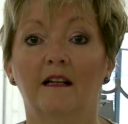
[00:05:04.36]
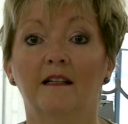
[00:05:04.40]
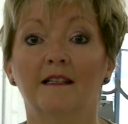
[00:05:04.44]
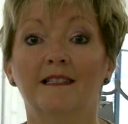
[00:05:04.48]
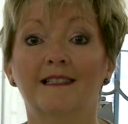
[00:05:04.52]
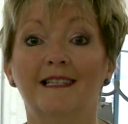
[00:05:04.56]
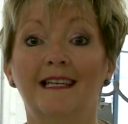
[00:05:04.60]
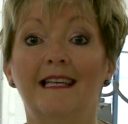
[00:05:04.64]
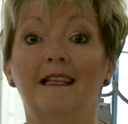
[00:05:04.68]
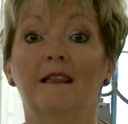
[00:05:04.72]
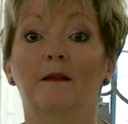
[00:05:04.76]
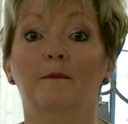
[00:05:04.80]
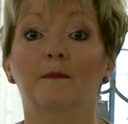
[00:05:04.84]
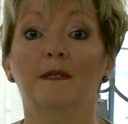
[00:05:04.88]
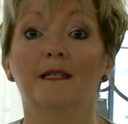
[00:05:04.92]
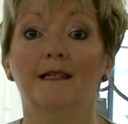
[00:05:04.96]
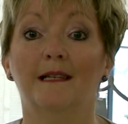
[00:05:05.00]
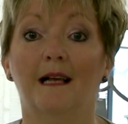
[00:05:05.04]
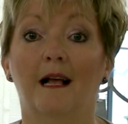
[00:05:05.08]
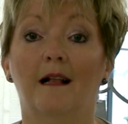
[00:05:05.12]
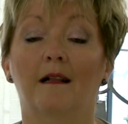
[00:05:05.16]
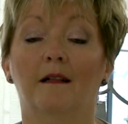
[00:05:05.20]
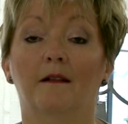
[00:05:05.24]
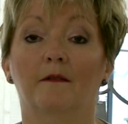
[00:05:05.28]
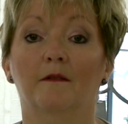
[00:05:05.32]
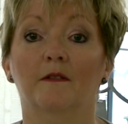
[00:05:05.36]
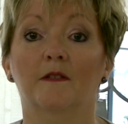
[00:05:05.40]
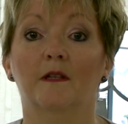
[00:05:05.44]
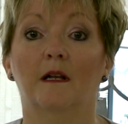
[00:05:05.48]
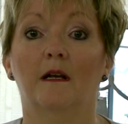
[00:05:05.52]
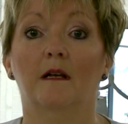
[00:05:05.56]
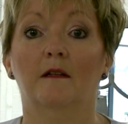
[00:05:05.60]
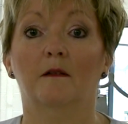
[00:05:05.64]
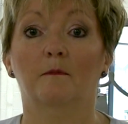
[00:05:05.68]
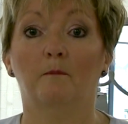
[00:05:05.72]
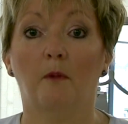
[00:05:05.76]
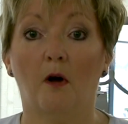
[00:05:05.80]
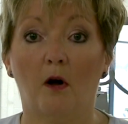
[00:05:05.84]
can see themselves
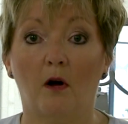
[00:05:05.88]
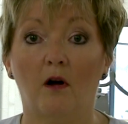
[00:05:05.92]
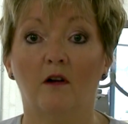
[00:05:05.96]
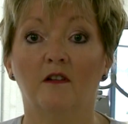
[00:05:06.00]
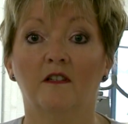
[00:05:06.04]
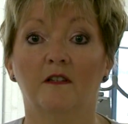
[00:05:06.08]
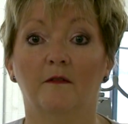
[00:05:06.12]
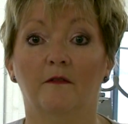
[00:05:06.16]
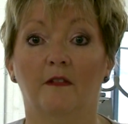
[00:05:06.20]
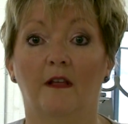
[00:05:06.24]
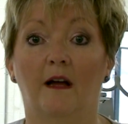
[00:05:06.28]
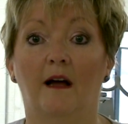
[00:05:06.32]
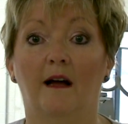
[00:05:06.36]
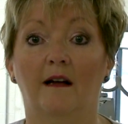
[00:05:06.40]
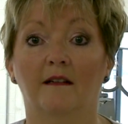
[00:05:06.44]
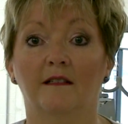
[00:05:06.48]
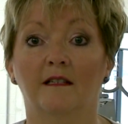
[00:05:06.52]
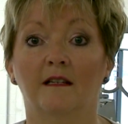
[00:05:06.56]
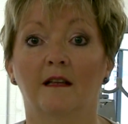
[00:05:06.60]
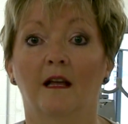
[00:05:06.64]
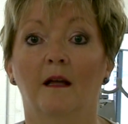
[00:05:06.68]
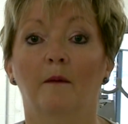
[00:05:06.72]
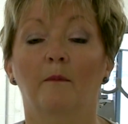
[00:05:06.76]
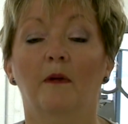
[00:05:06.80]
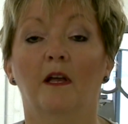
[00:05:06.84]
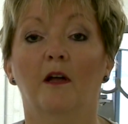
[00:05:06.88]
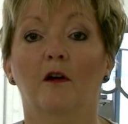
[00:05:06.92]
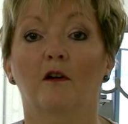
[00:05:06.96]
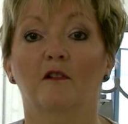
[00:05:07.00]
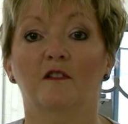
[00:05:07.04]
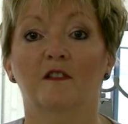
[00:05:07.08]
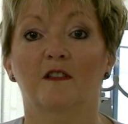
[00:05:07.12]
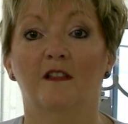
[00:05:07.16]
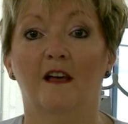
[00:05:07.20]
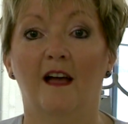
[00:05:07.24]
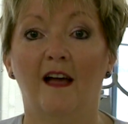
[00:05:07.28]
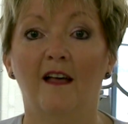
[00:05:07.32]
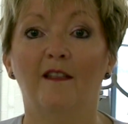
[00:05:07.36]
as part of that,
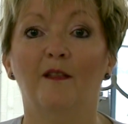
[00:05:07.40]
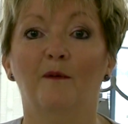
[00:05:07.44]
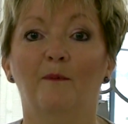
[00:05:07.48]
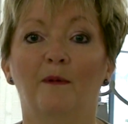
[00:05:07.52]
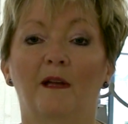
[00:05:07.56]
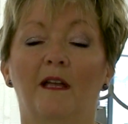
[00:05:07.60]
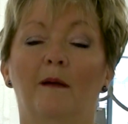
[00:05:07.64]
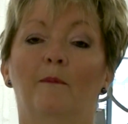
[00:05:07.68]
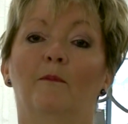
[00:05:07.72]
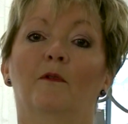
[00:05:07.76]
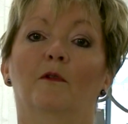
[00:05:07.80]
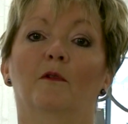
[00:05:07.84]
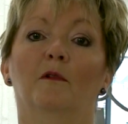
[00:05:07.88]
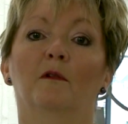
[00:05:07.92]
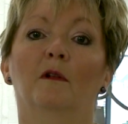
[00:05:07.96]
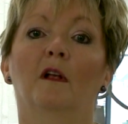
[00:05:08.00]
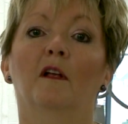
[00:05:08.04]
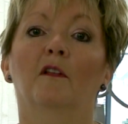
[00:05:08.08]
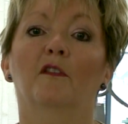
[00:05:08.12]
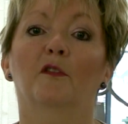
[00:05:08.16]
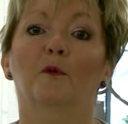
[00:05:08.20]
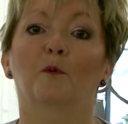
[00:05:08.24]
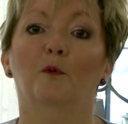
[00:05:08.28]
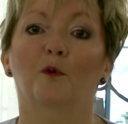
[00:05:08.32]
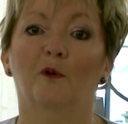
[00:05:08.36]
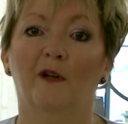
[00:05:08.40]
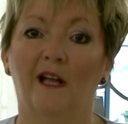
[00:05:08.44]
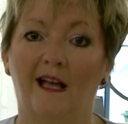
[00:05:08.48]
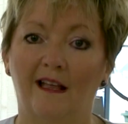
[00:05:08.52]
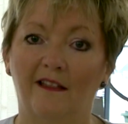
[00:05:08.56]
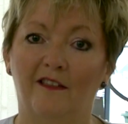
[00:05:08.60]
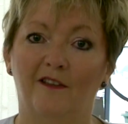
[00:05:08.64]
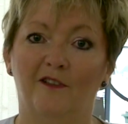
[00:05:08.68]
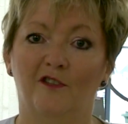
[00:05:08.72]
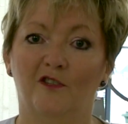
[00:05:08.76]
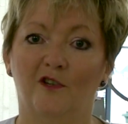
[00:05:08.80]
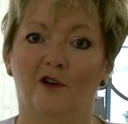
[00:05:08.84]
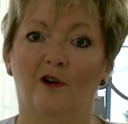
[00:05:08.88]
because they're the people that will
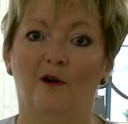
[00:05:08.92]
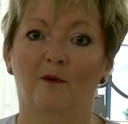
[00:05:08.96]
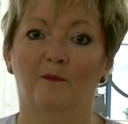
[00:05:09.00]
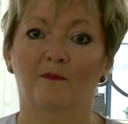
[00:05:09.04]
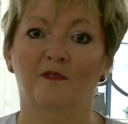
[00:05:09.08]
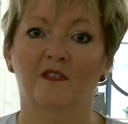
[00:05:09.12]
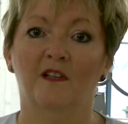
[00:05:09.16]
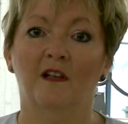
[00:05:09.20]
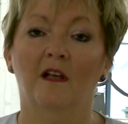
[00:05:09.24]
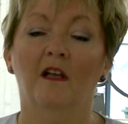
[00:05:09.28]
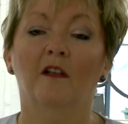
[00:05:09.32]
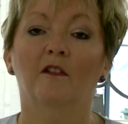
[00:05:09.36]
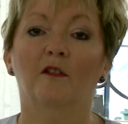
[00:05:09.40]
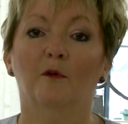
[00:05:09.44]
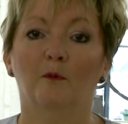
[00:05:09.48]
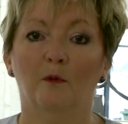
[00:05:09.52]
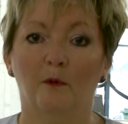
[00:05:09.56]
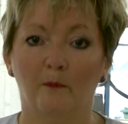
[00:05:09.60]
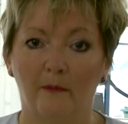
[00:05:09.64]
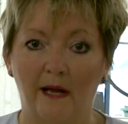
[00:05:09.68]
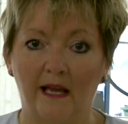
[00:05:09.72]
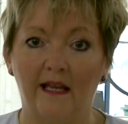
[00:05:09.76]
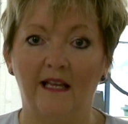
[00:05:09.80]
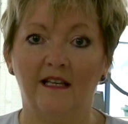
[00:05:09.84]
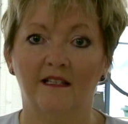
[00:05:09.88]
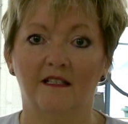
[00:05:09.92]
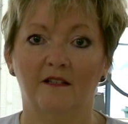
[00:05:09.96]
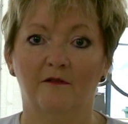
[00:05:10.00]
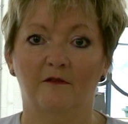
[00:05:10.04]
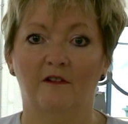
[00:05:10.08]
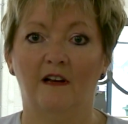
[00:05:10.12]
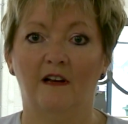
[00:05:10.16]
get the jobs that will make it a